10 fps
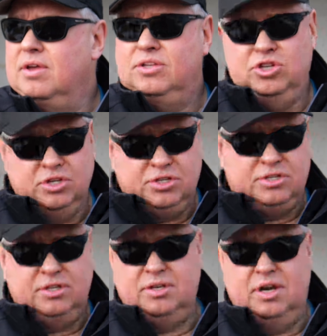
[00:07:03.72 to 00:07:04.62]

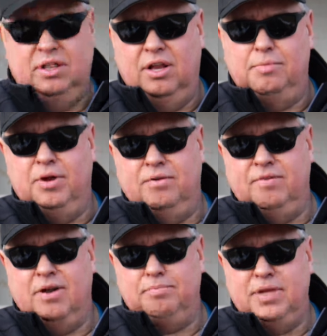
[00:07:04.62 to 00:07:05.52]
Just a little bit of
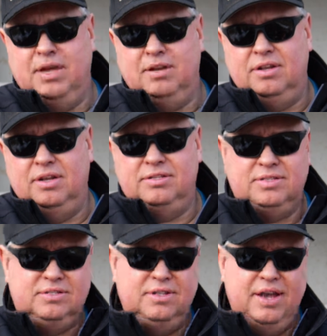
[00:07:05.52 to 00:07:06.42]
an update.
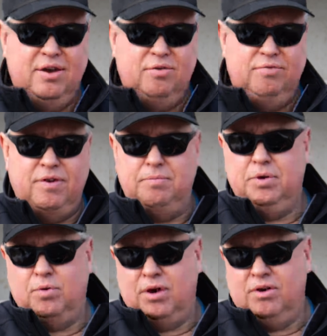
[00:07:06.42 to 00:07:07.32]
It's now
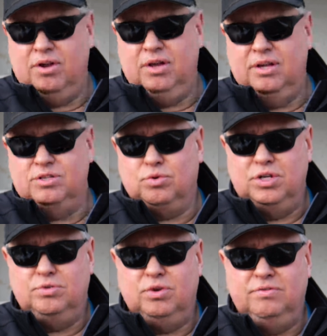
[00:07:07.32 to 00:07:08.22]
February in
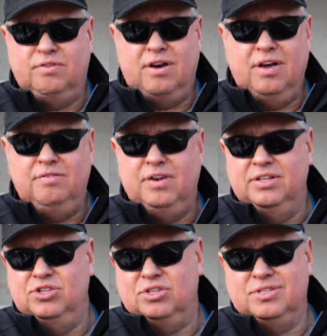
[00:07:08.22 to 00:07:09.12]
2025,
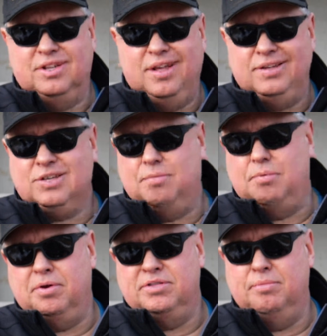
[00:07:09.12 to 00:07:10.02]
and just the last couple
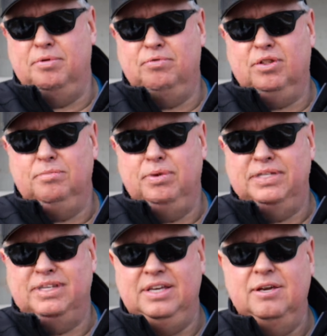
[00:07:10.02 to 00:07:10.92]
of months have been really
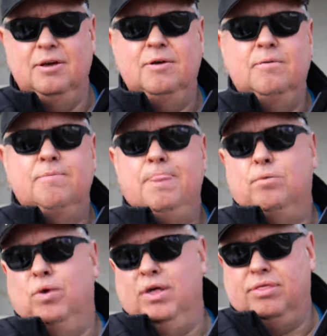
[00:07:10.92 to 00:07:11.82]
busy
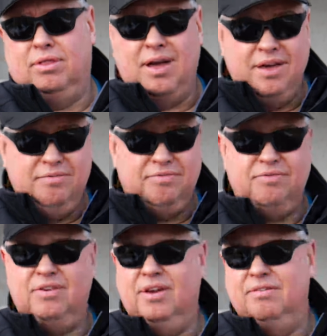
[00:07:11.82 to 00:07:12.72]
with
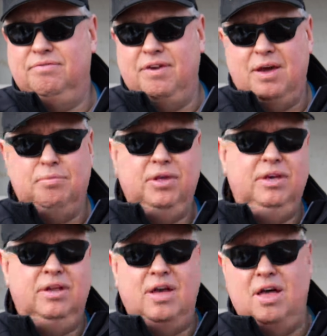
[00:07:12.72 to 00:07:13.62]
life and family
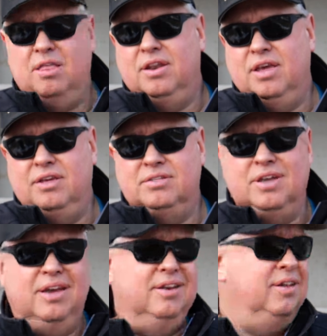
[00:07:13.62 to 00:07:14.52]
and holidays,
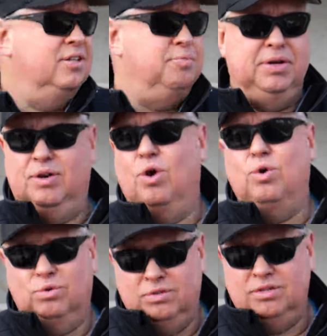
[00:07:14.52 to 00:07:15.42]
and it's been
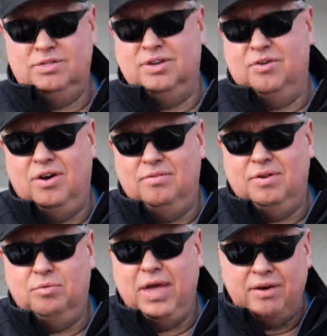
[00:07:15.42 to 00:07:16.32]
cold. So
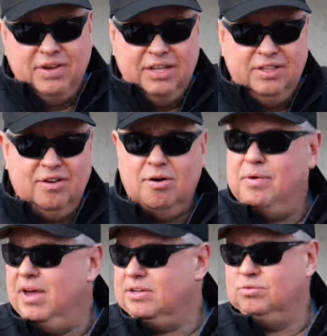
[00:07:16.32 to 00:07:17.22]
we have heat in the
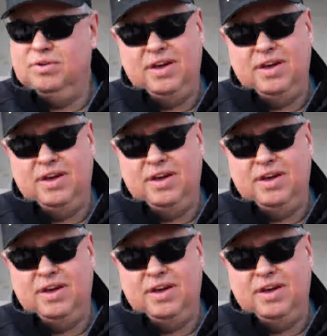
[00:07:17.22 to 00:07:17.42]
RMAX. We've